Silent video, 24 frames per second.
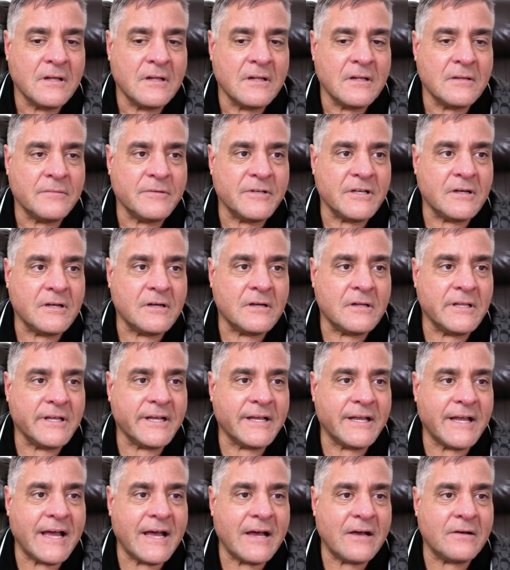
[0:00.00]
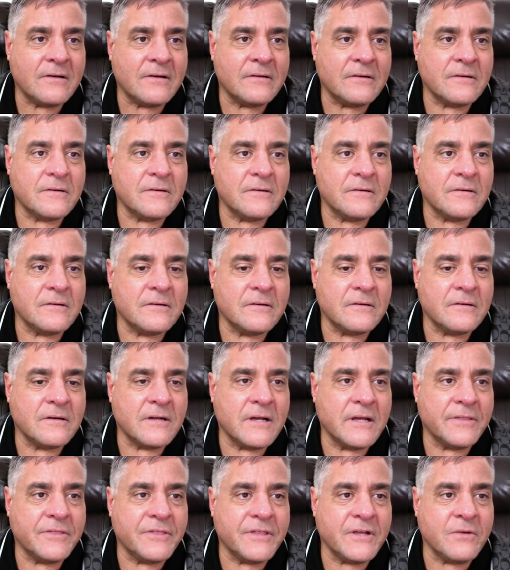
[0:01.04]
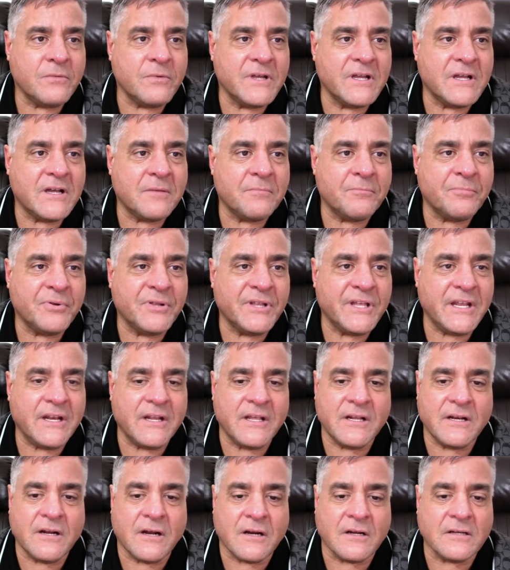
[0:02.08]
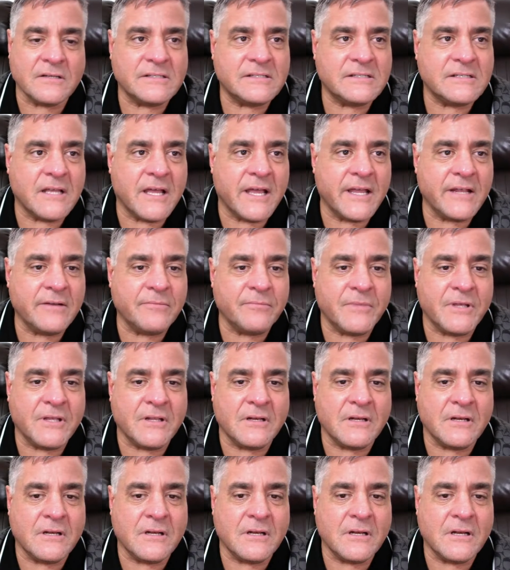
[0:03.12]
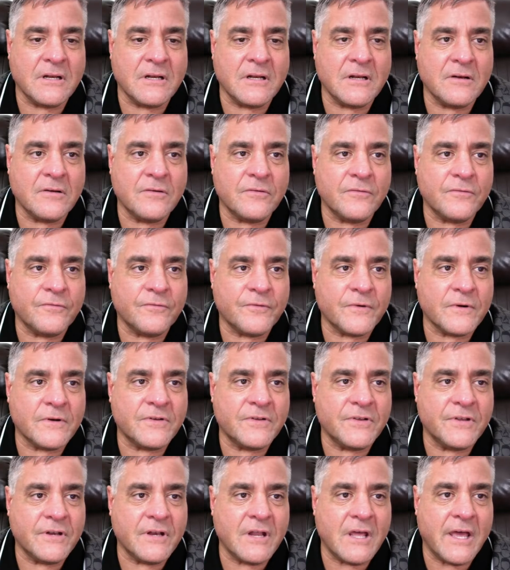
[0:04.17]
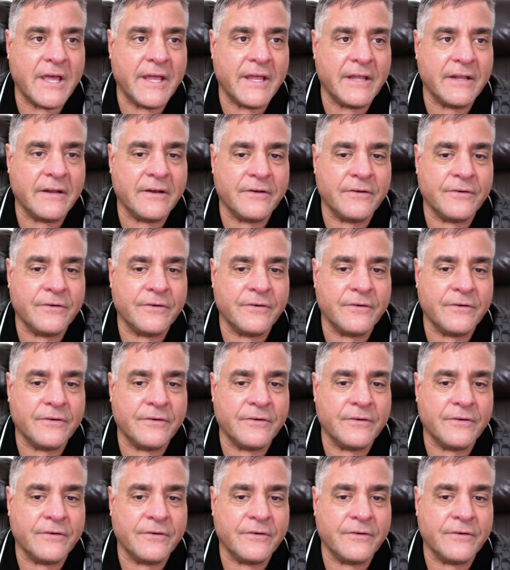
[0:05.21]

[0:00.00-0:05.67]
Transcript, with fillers: We click out. I think we completed our assignment for tonight.